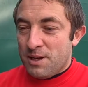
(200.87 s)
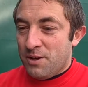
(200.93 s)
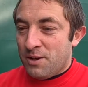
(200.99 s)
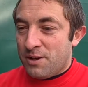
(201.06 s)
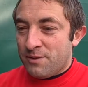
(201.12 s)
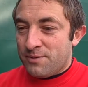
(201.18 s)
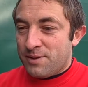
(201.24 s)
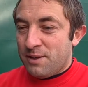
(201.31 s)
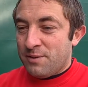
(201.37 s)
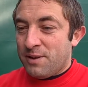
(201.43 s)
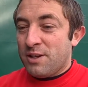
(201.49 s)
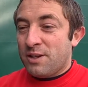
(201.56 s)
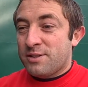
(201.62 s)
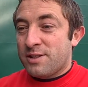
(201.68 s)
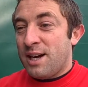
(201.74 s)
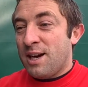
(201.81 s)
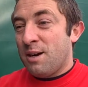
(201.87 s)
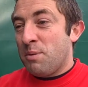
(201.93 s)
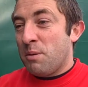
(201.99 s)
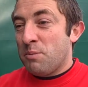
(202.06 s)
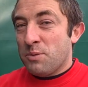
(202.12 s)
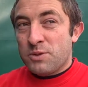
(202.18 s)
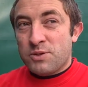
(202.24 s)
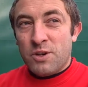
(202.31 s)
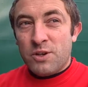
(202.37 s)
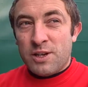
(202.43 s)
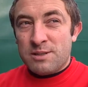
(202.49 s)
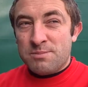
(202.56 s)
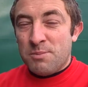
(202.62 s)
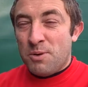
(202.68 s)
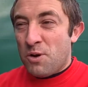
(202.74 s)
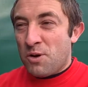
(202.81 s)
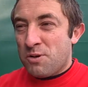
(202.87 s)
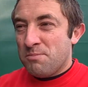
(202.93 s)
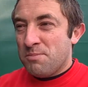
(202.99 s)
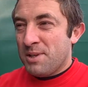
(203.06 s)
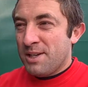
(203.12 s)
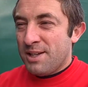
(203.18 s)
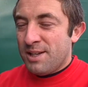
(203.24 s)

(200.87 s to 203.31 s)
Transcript: Like, I think if I had got that, I probably would score against Morecambe.